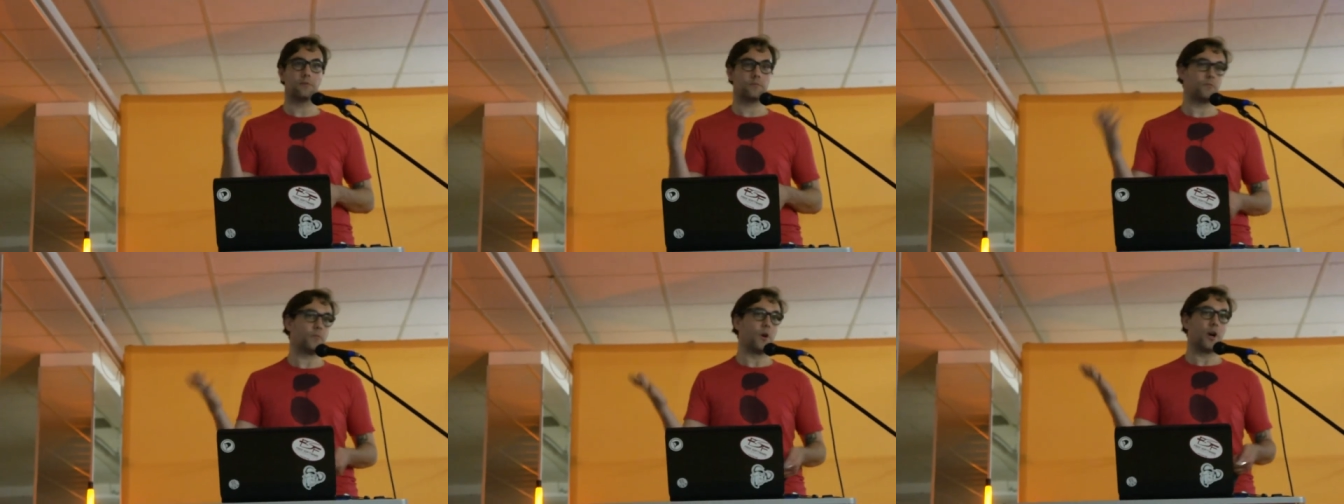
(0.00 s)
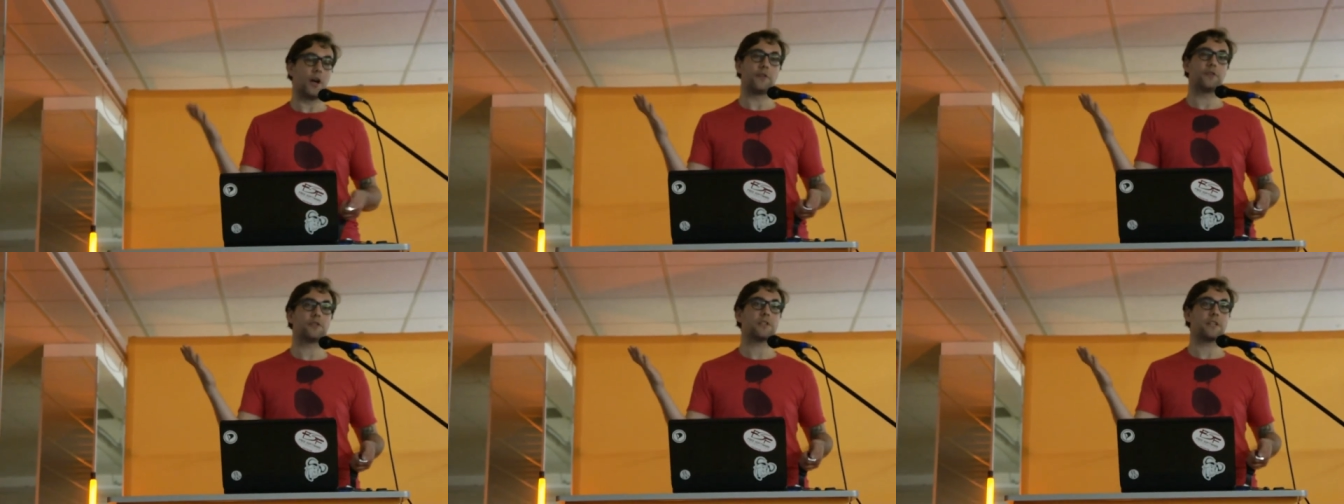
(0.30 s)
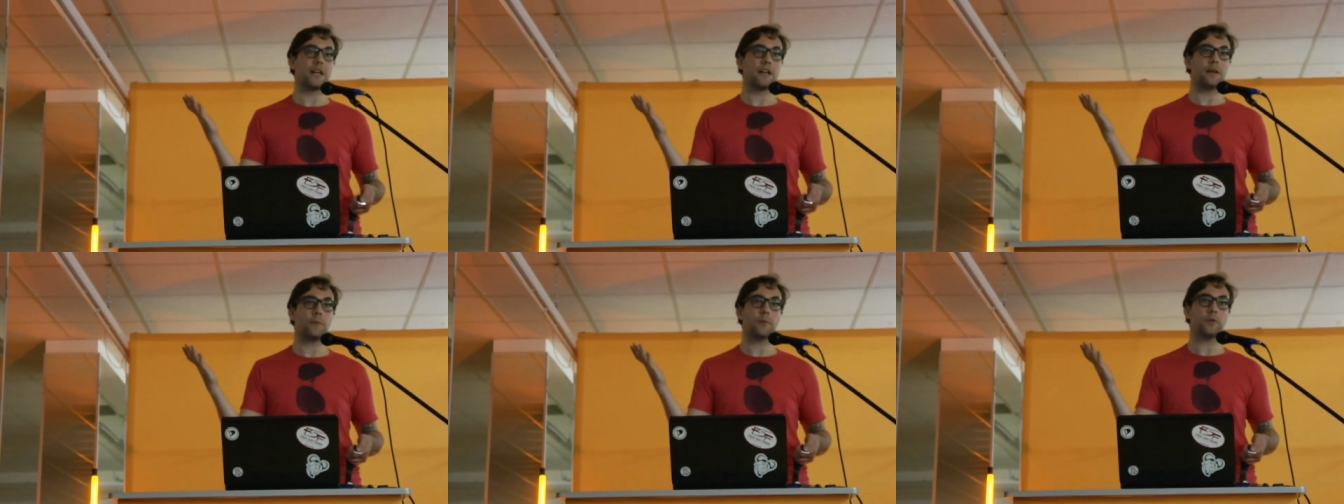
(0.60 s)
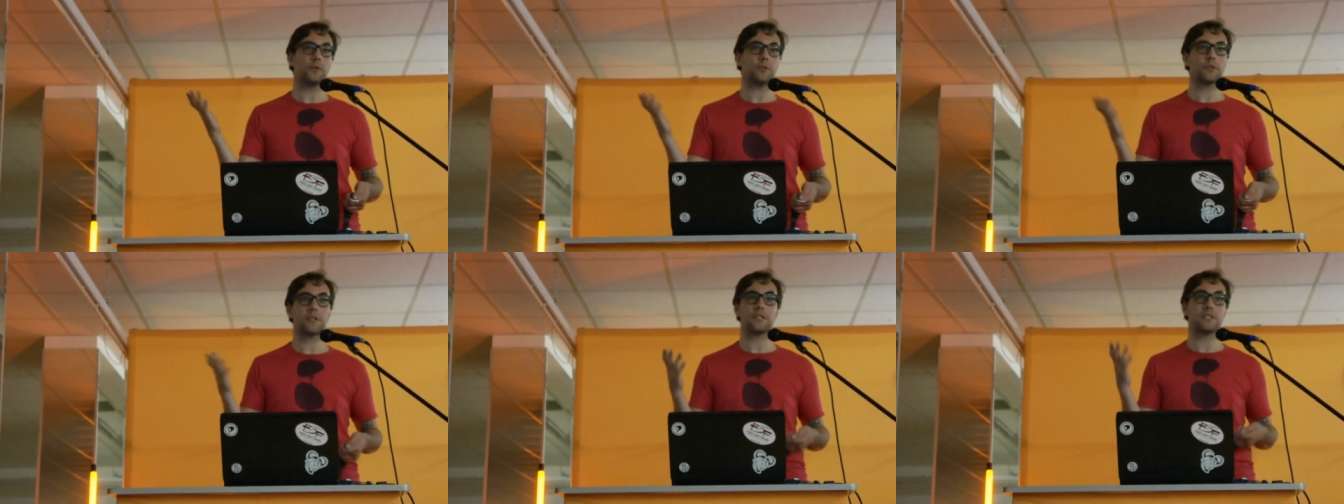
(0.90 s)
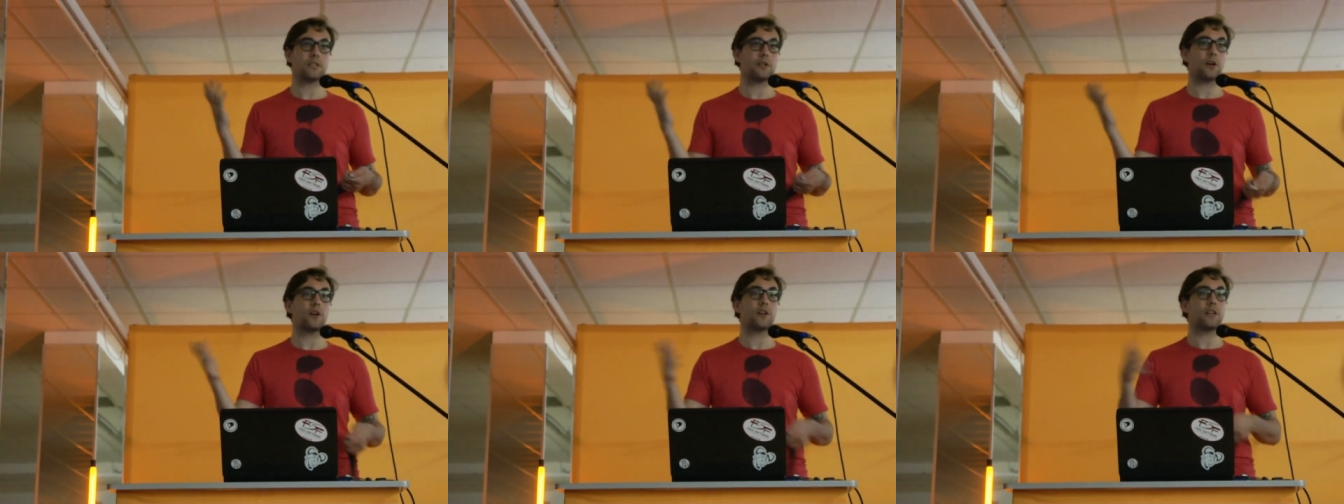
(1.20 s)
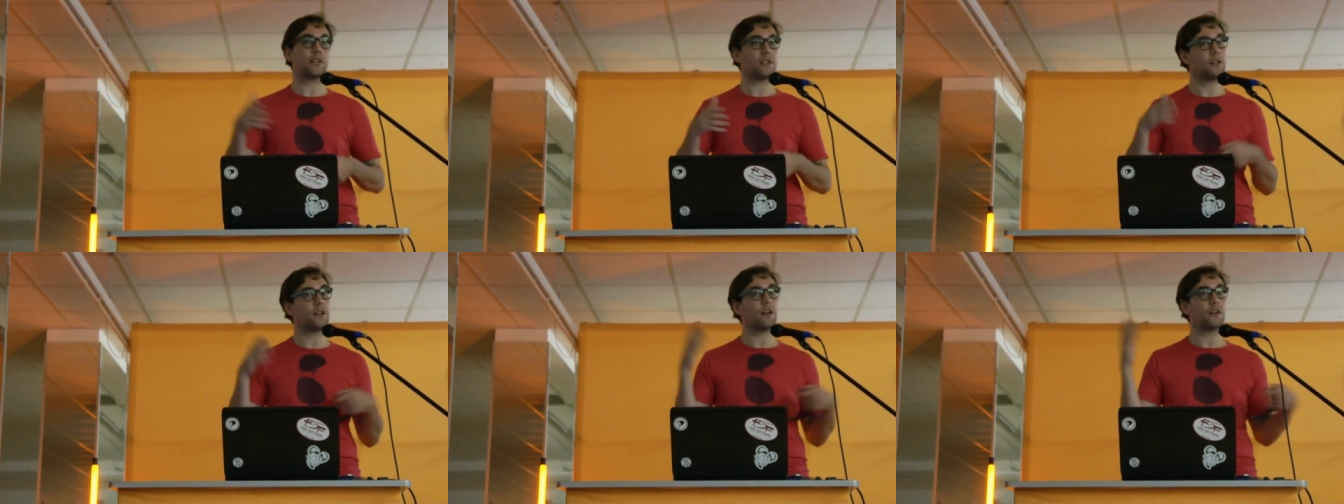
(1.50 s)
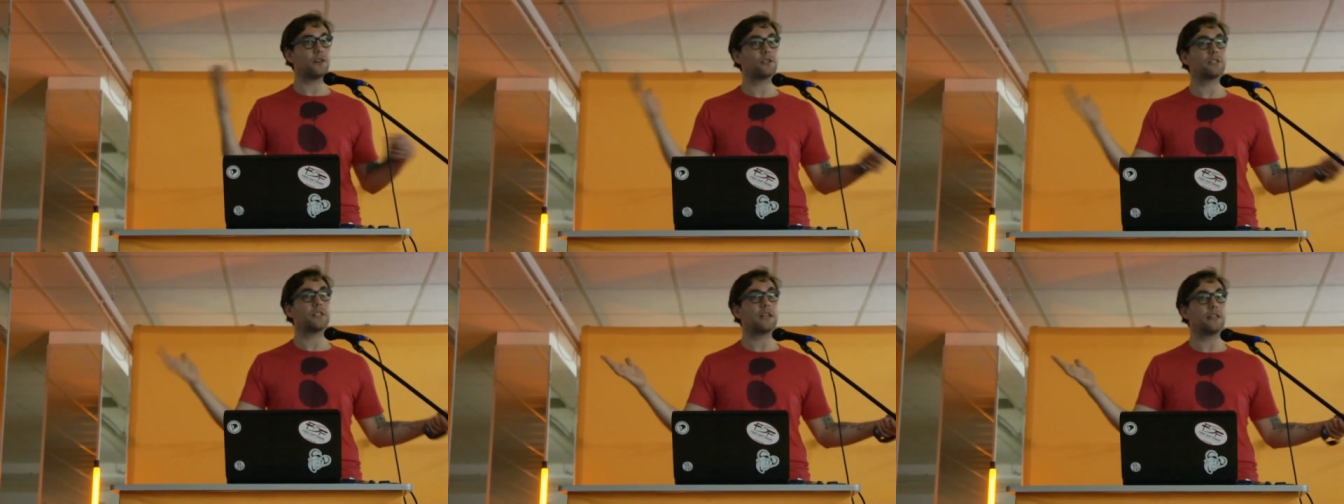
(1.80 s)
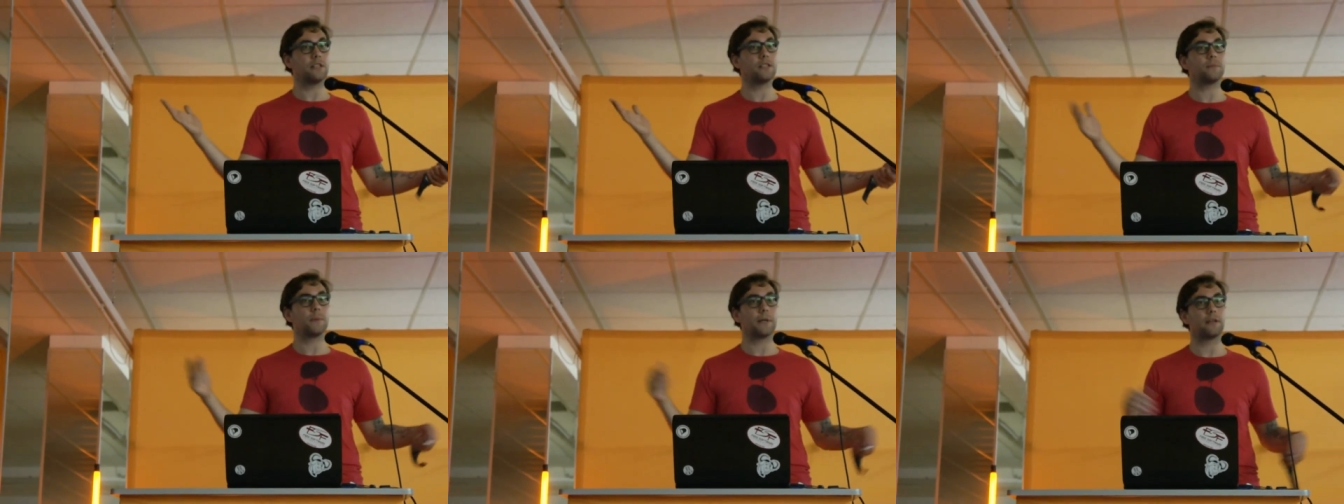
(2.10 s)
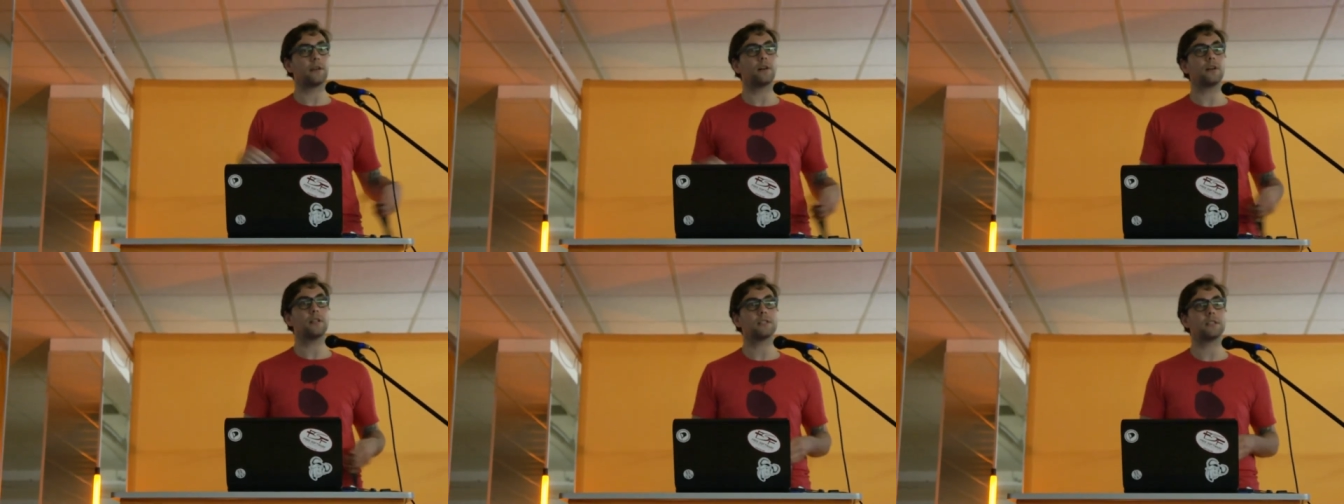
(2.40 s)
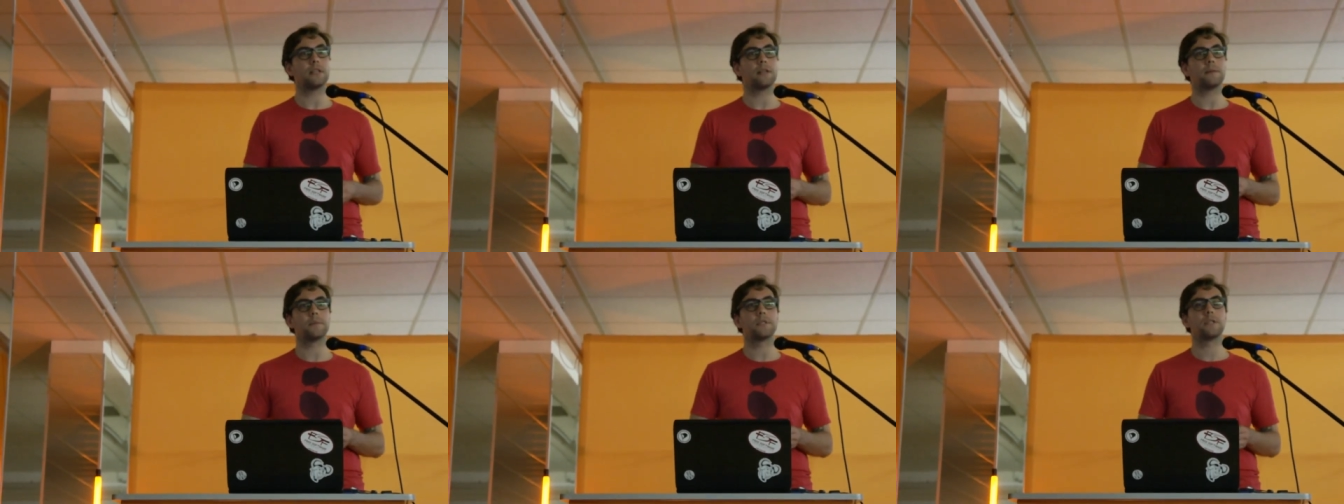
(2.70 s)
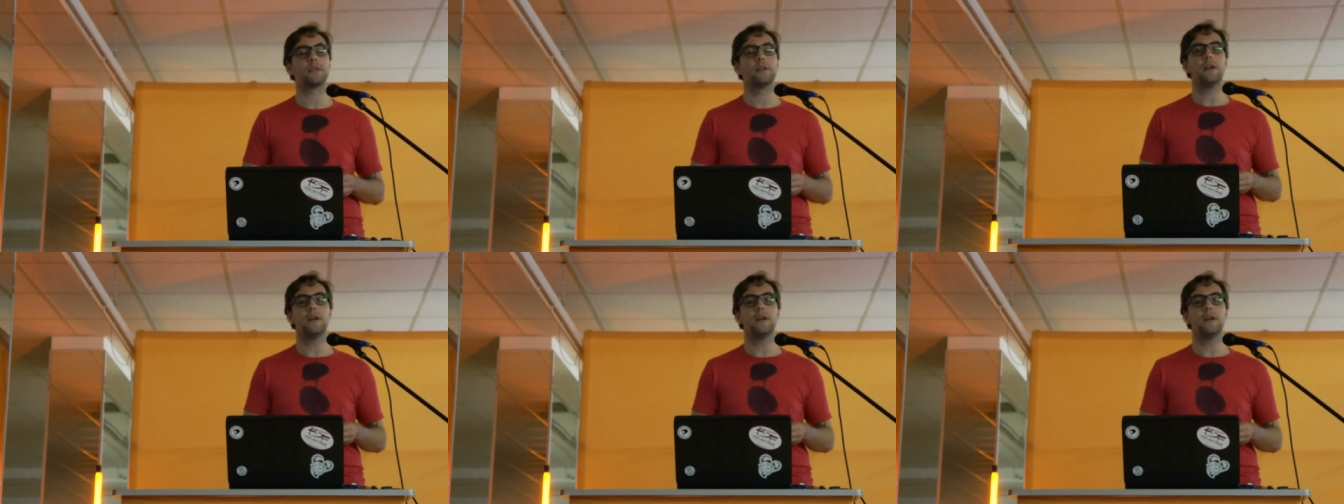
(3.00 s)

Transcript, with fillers: understandable because it's hard to understand these big concepts.